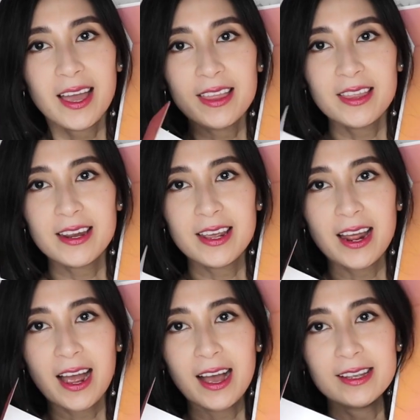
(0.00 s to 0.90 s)
and then it
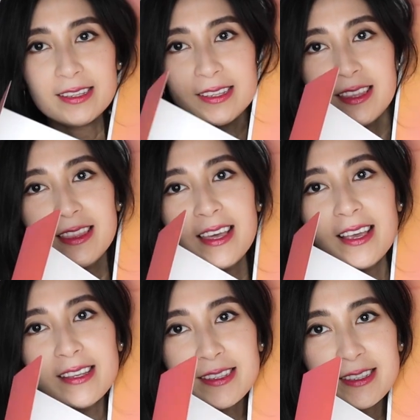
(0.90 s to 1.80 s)
has
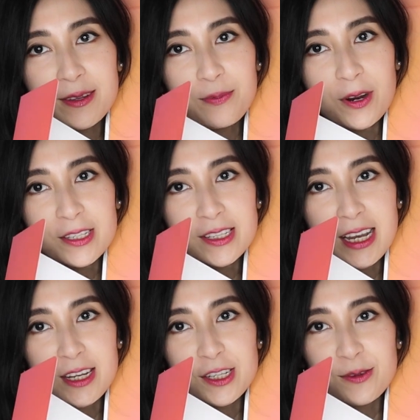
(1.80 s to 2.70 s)
this
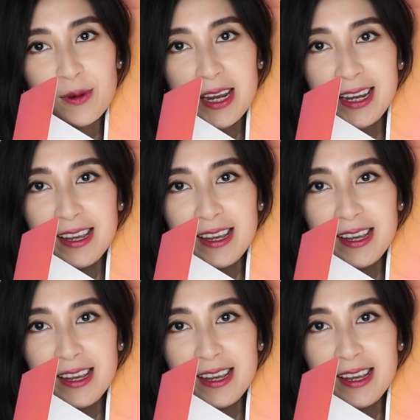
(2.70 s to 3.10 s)
presentation right